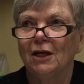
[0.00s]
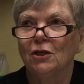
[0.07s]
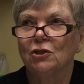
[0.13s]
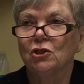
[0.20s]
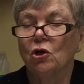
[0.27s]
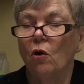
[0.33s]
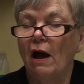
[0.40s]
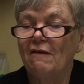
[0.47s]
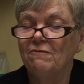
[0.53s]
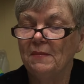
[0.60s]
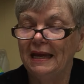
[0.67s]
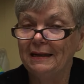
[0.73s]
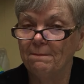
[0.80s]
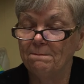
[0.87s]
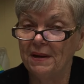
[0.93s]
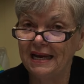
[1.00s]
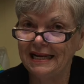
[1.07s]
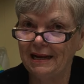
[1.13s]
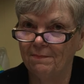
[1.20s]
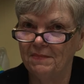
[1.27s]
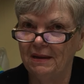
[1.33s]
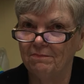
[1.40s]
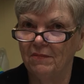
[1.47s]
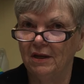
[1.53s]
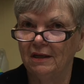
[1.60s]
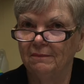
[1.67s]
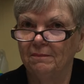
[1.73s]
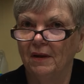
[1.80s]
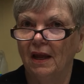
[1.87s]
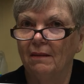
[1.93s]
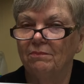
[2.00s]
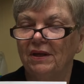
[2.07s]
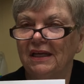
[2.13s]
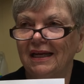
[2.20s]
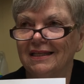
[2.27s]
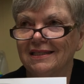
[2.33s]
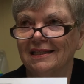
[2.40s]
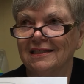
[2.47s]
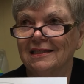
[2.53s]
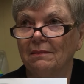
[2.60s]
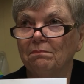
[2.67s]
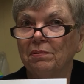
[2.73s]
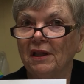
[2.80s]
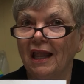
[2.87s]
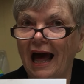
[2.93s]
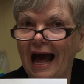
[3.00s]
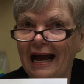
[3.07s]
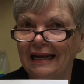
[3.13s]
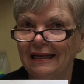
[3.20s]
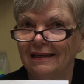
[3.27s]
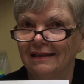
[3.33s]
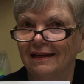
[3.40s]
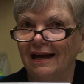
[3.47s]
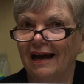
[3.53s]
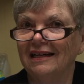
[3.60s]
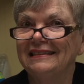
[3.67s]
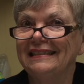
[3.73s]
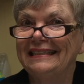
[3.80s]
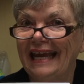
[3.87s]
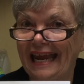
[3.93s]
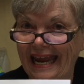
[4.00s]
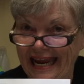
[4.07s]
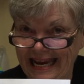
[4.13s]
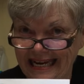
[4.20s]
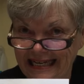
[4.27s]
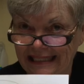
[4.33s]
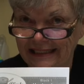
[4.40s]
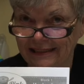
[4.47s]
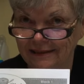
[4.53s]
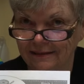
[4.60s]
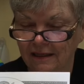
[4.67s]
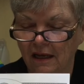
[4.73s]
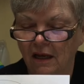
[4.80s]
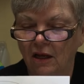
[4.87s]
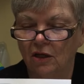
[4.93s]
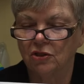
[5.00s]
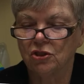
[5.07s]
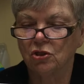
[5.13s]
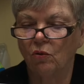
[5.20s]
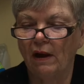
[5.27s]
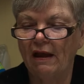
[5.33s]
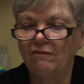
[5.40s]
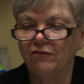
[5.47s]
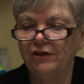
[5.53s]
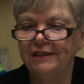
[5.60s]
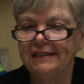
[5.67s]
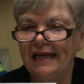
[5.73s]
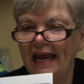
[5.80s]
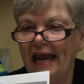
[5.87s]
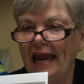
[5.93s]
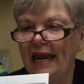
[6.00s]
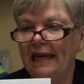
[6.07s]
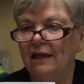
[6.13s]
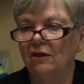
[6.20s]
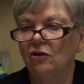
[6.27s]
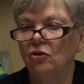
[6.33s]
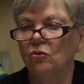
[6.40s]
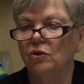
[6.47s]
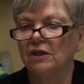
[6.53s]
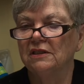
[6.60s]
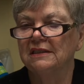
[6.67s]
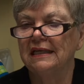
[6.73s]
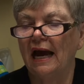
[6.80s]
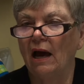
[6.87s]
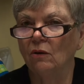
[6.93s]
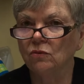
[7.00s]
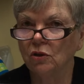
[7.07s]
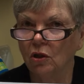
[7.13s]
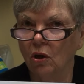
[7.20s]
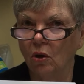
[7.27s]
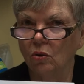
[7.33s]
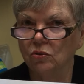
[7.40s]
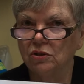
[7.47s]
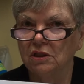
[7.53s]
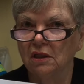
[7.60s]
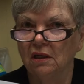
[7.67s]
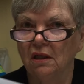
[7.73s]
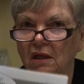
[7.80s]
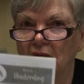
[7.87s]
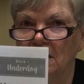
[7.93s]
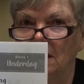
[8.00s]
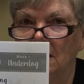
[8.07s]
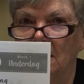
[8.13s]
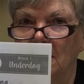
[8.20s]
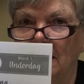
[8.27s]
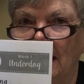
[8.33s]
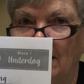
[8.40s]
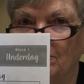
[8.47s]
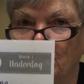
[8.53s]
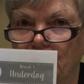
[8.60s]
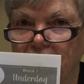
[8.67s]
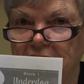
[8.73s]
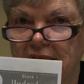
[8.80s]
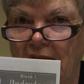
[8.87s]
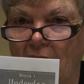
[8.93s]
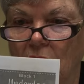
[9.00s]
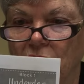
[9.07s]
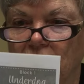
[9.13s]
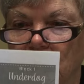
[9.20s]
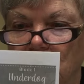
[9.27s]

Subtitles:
So I've made a big commitment because it's a block a day. So every day you can download and print out the